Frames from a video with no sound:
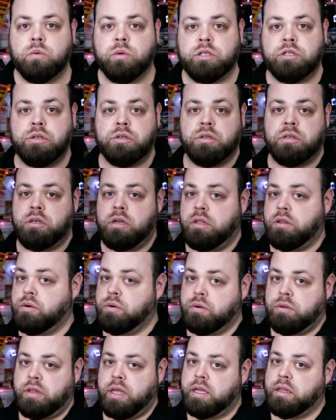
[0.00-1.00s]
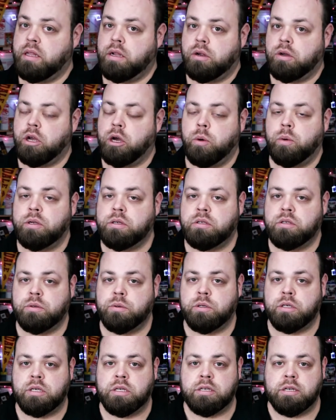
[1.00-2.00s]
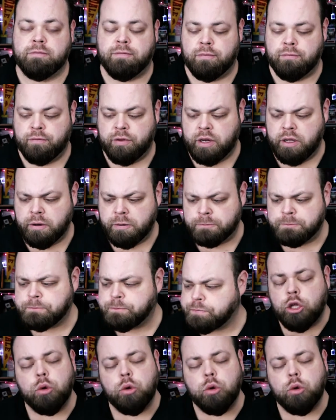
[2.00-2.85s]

which is another thing that I'll go into in a different video,